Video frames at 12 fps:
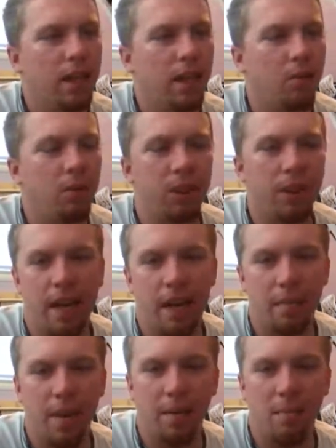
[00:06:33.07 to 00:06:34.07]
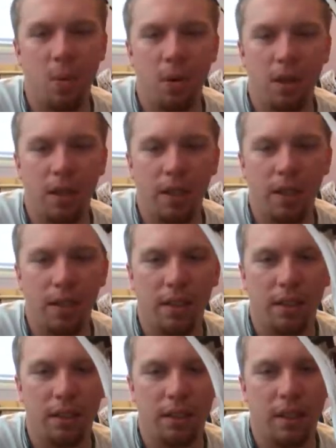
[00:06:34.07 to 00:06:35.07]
I wish they had made more of these.